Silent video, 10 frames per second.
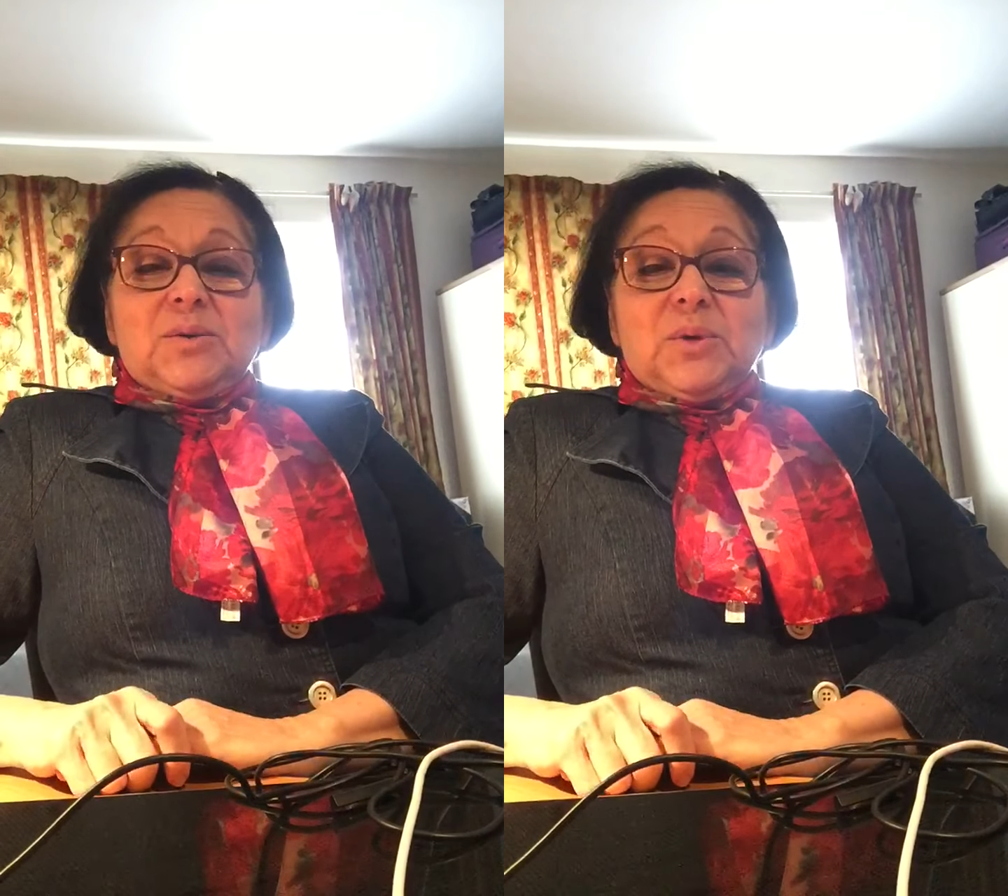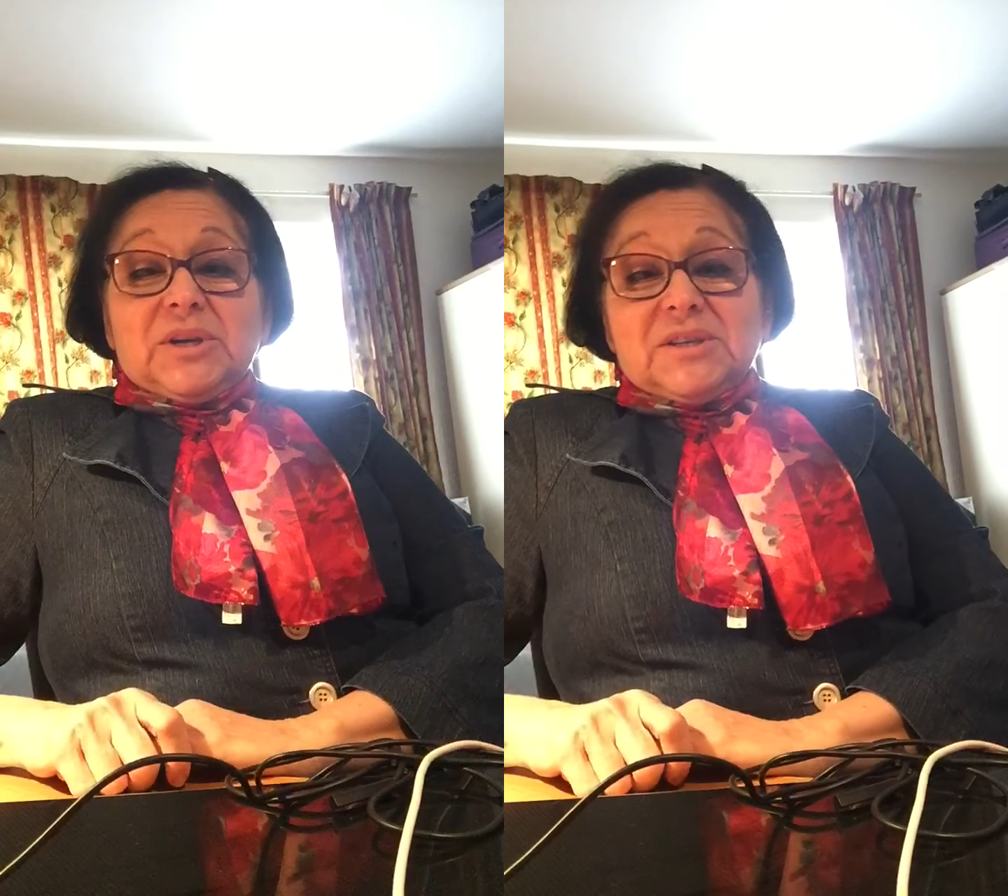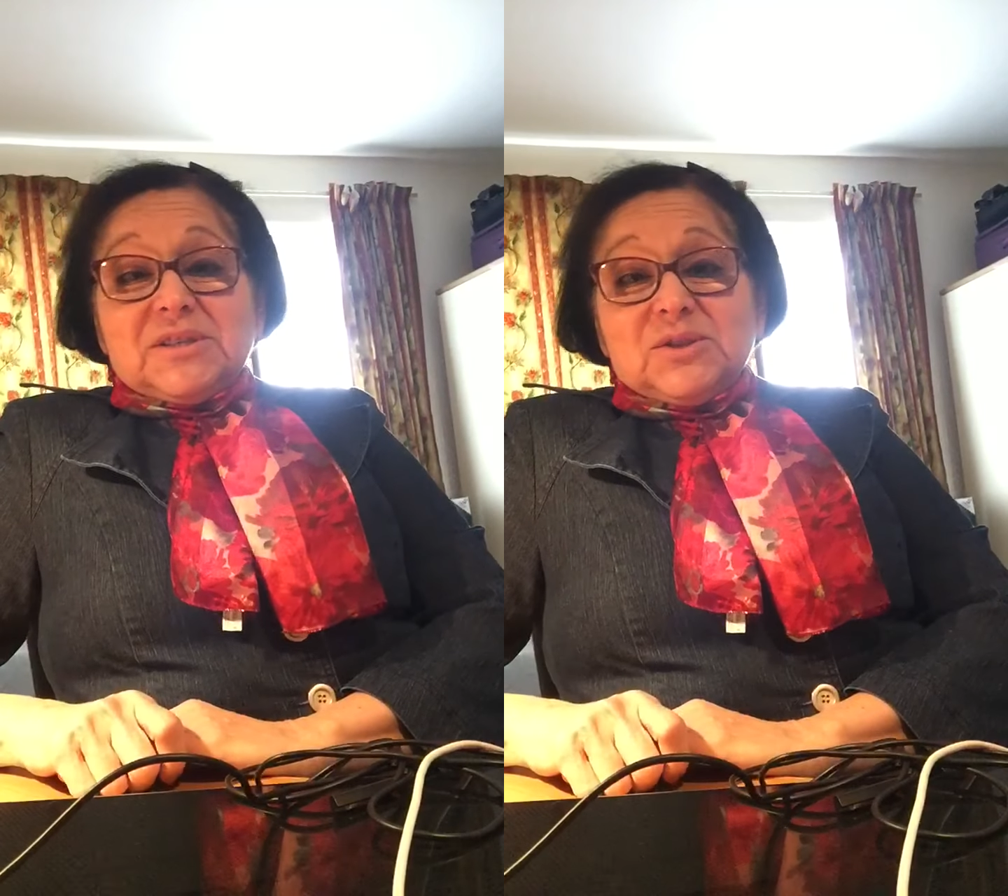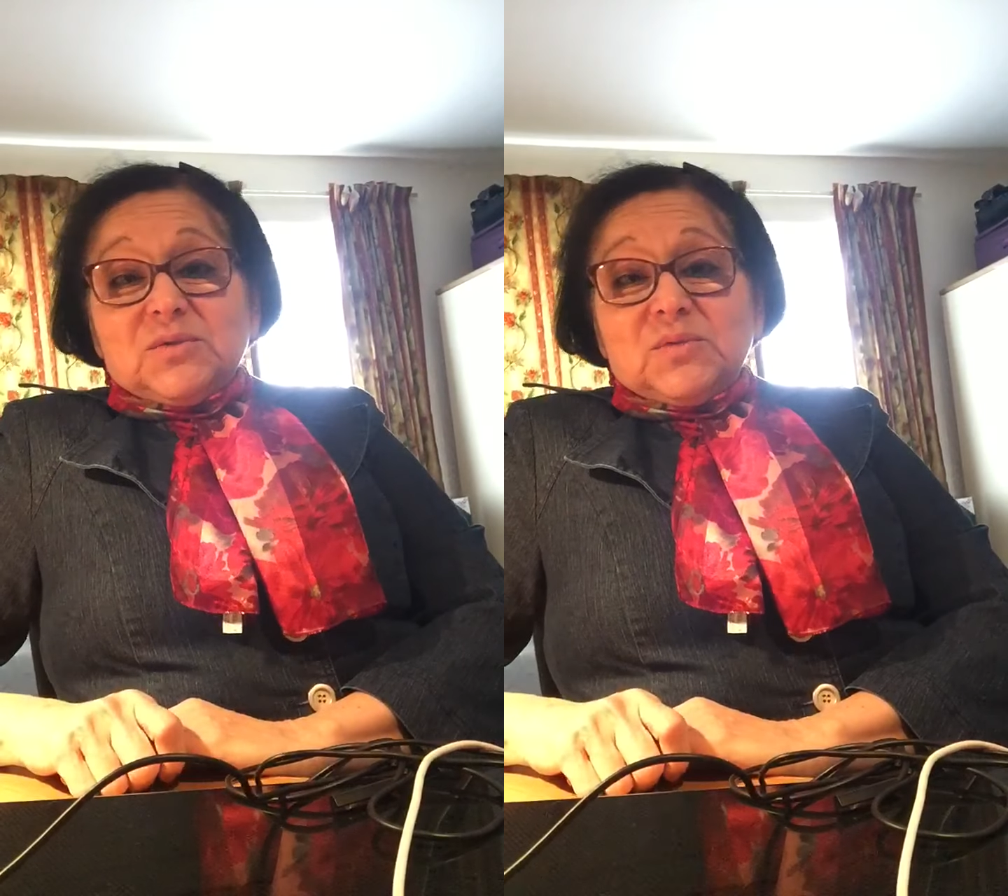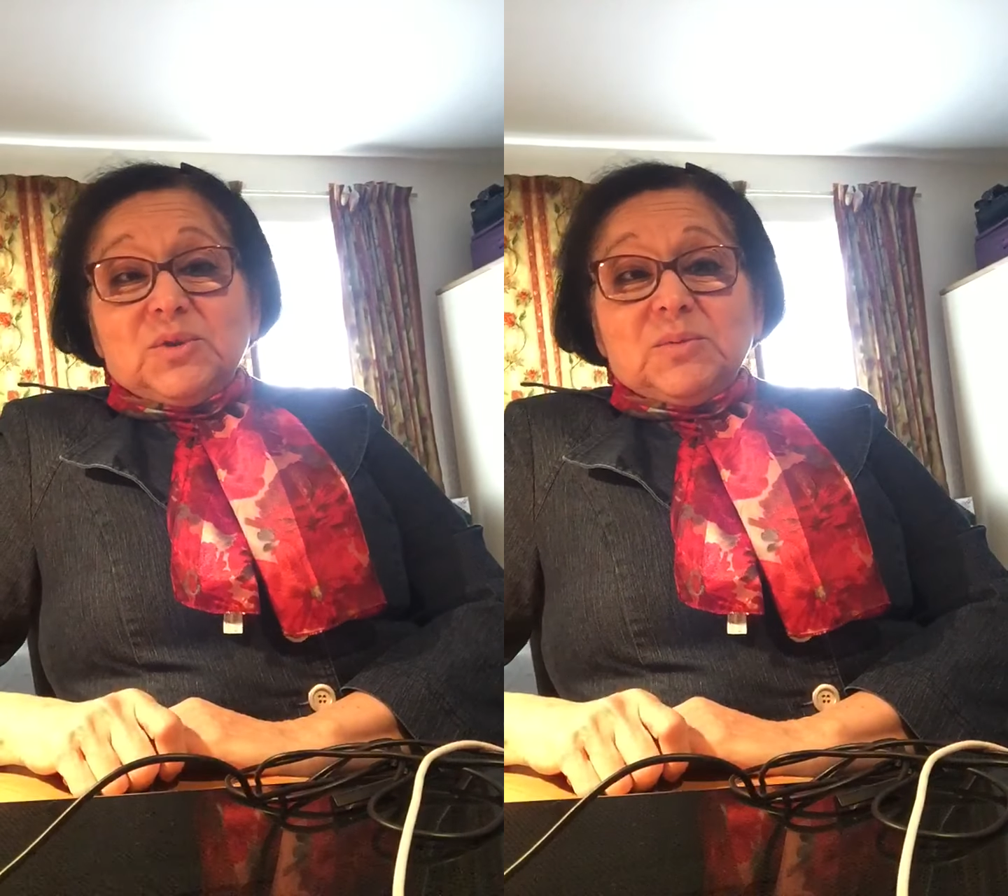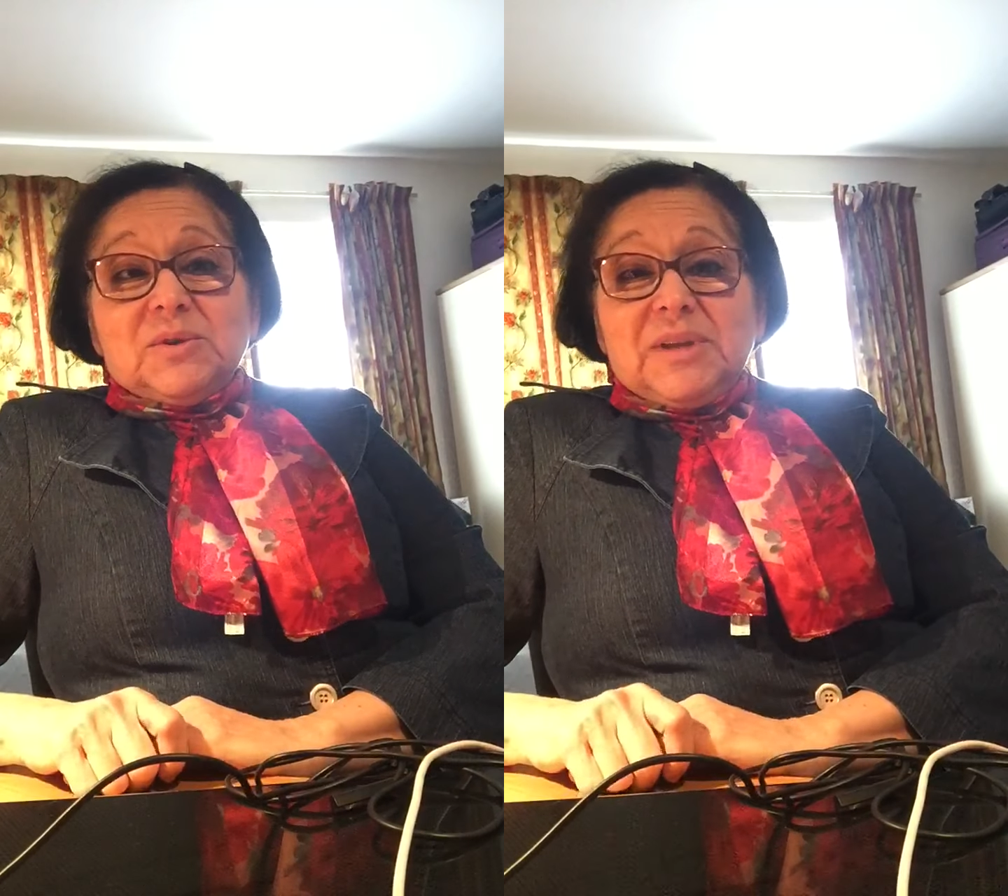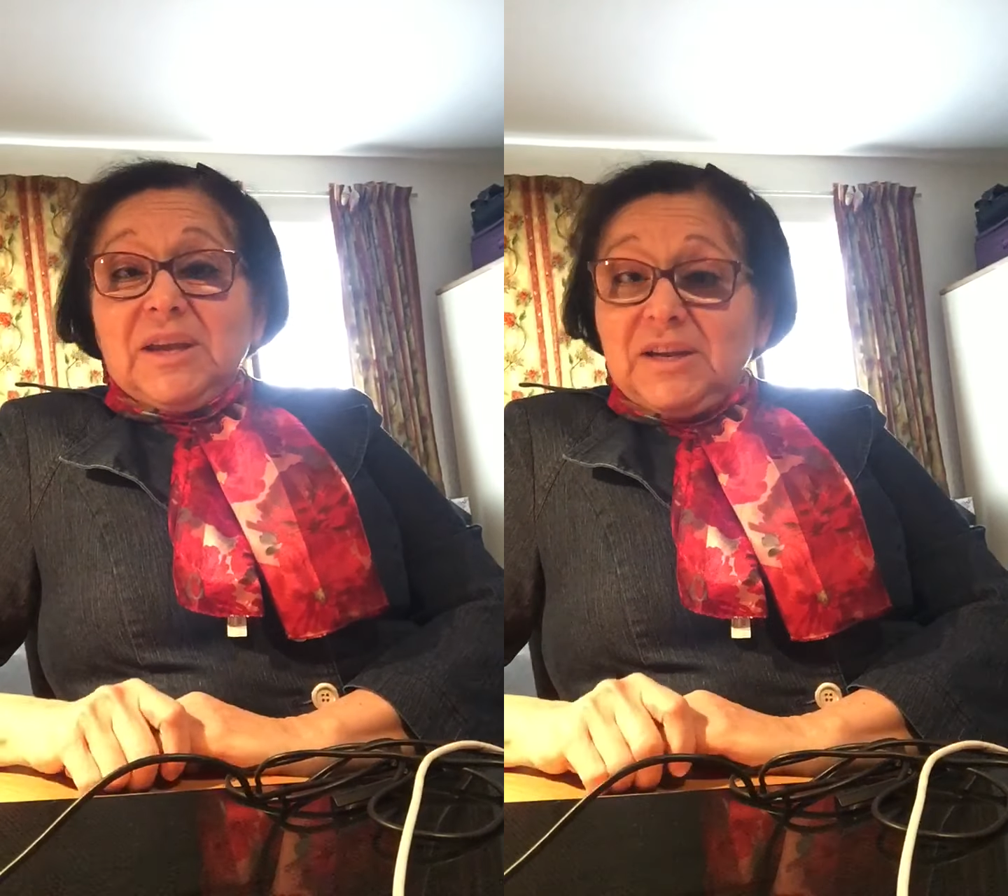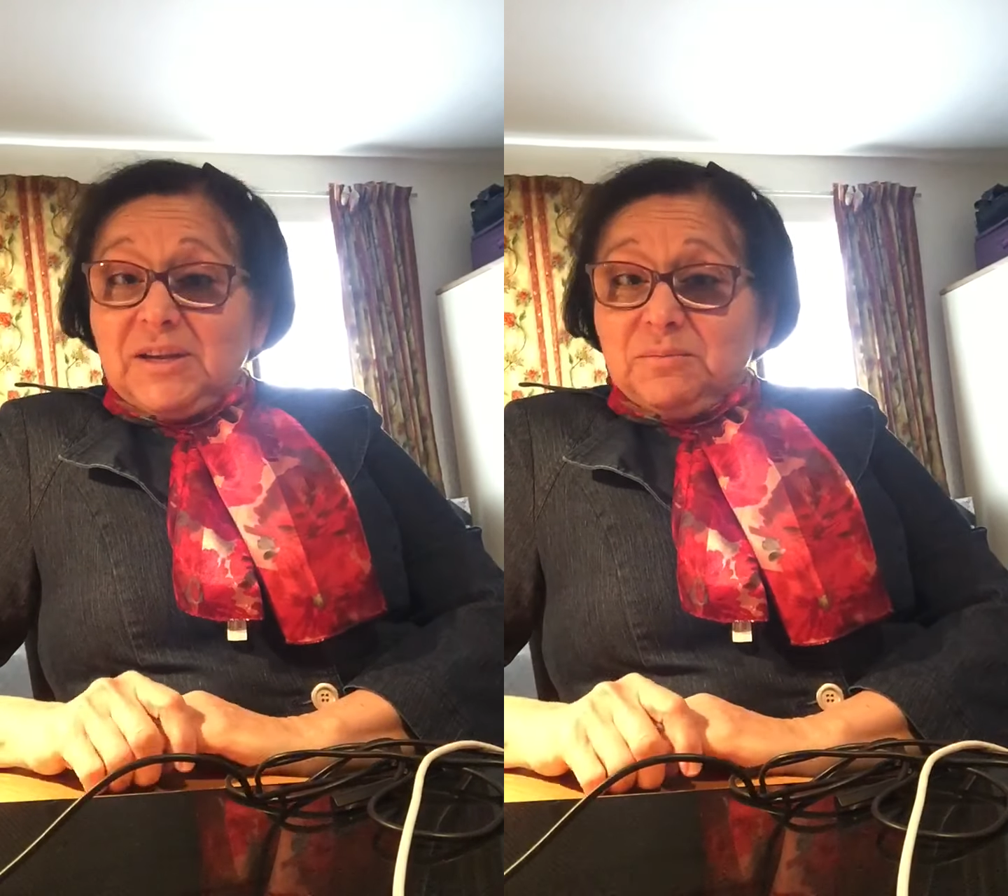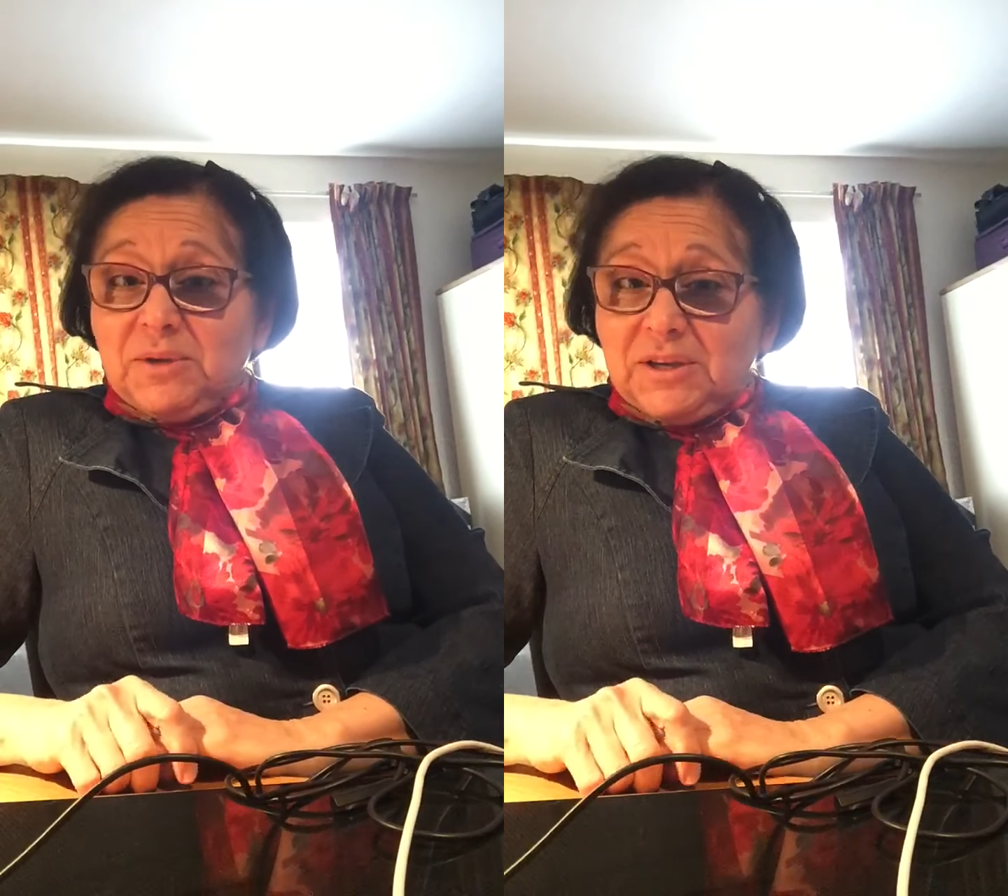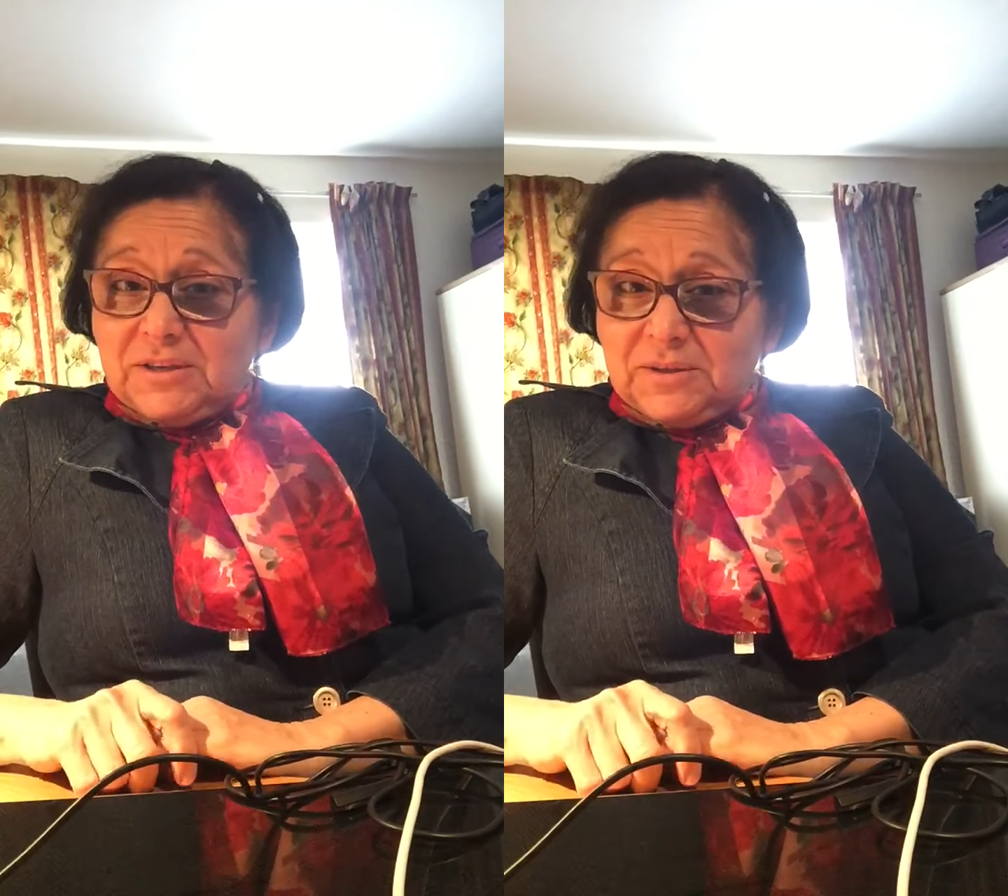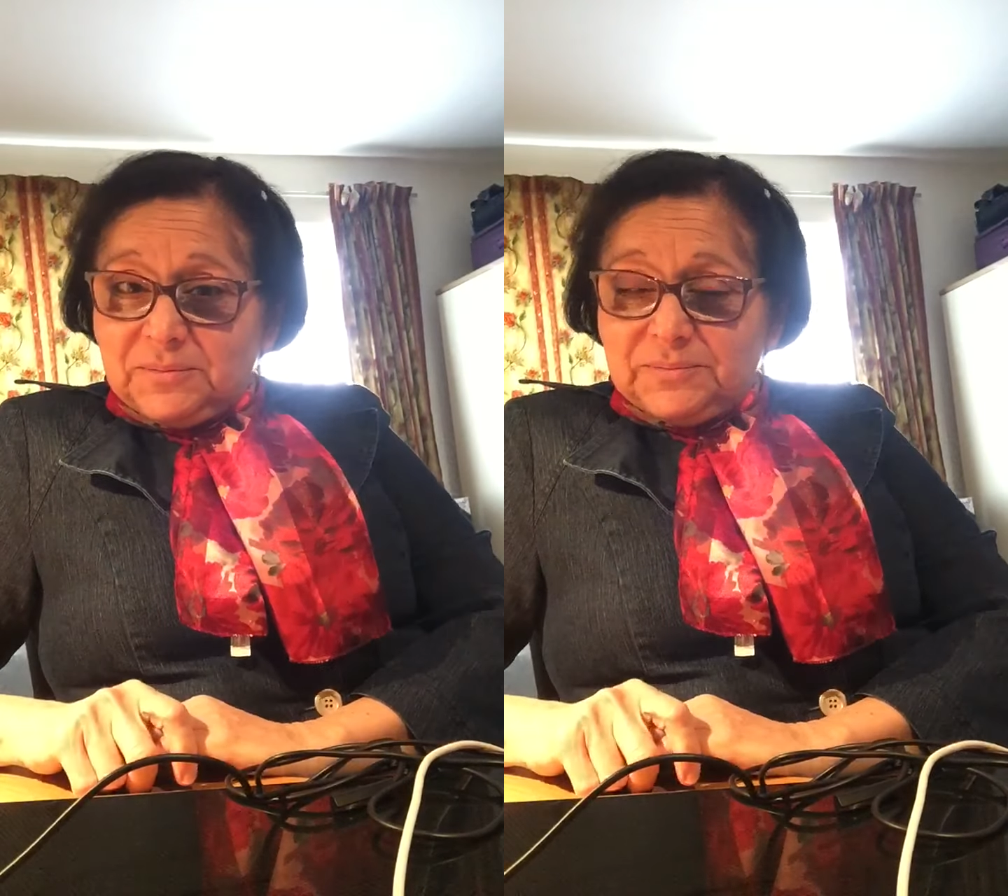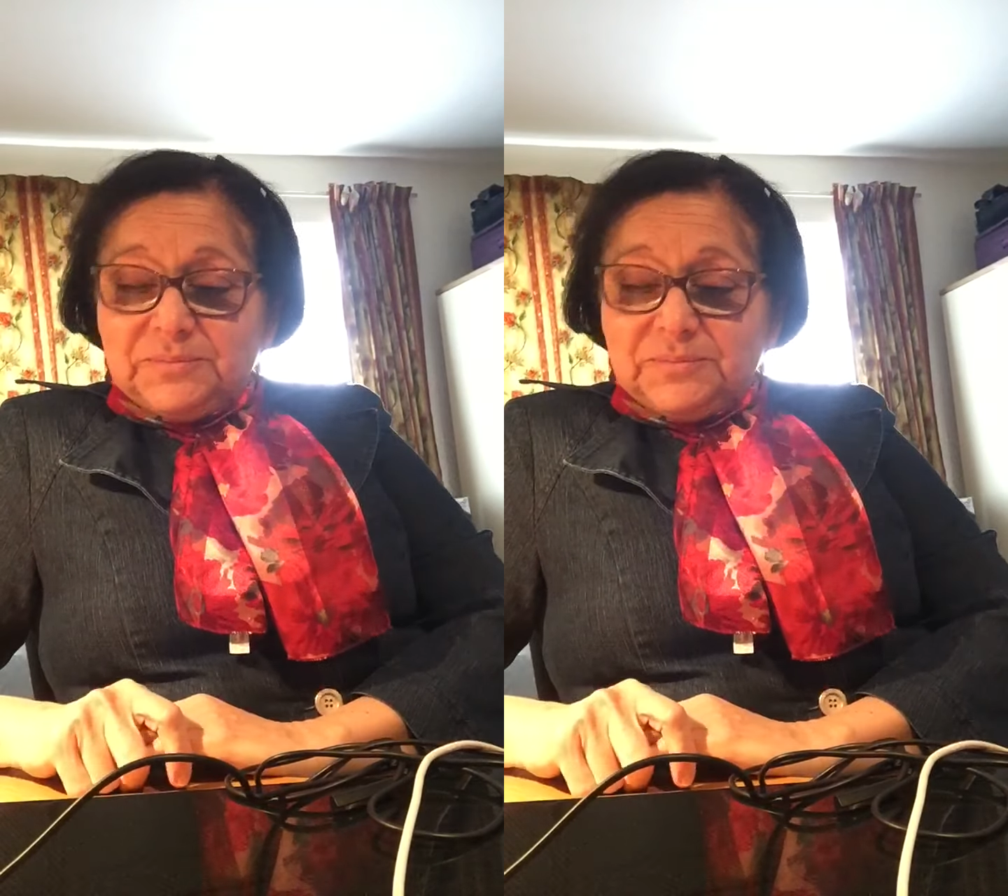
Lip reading: quirky sense of humor, alien made.